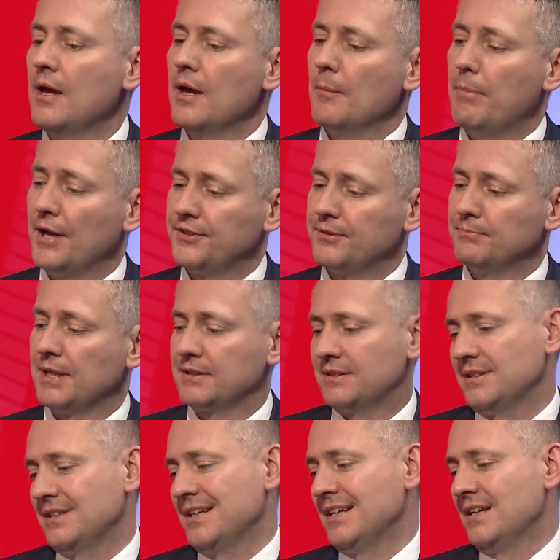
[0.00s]
But
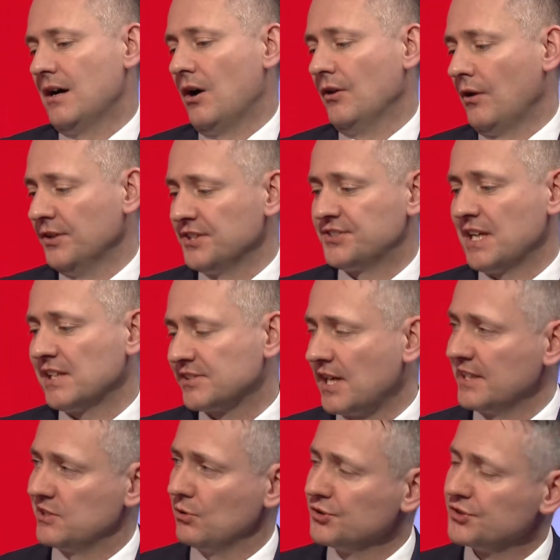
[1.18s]
on the sell side,
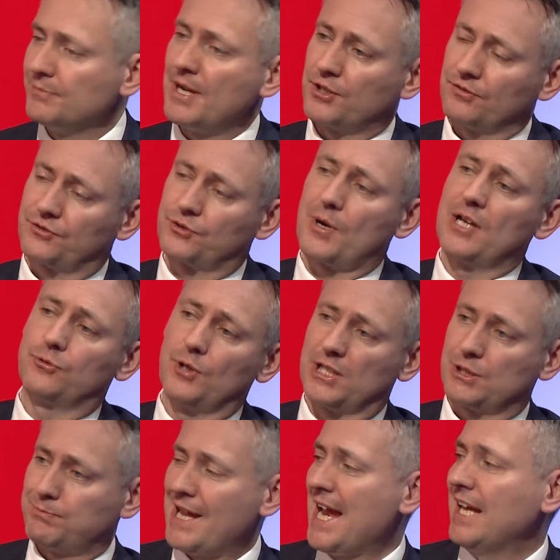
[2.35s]
it's also a matter of trying to
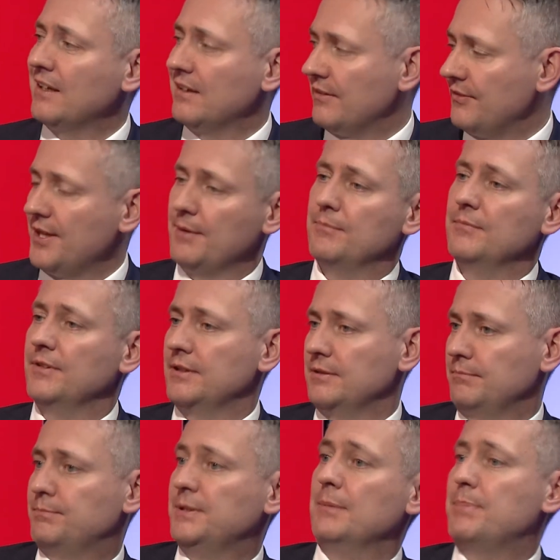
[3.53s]
explain
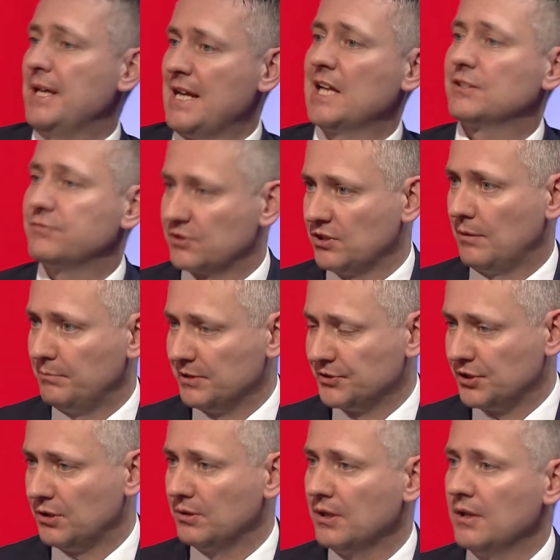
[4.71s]
the P&Ls, for example.
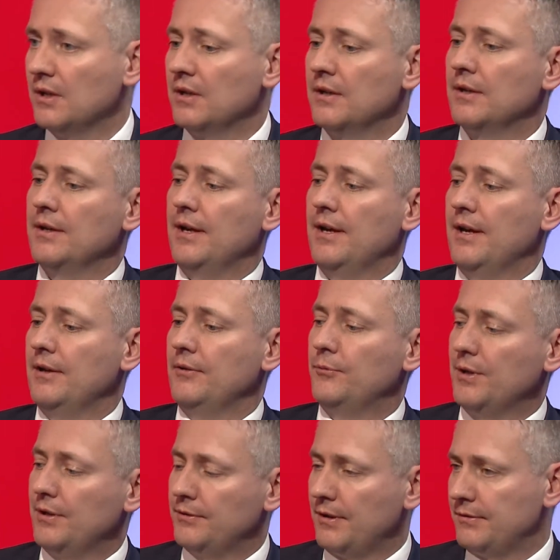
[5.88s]
So
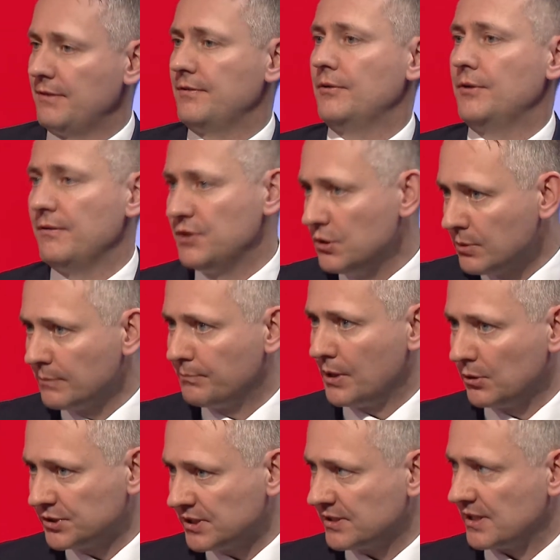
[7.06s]
reviewing
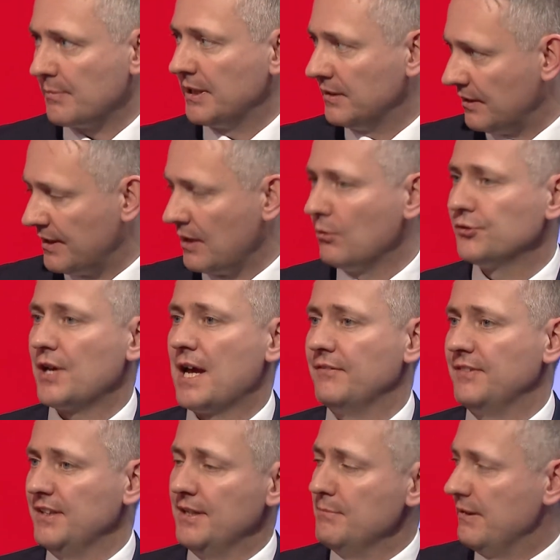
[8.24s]
processes, I mean, they also have
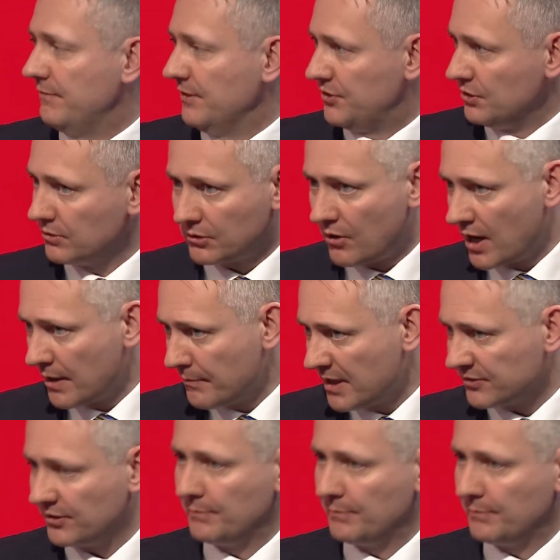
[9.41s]
the MiFID II requirements on the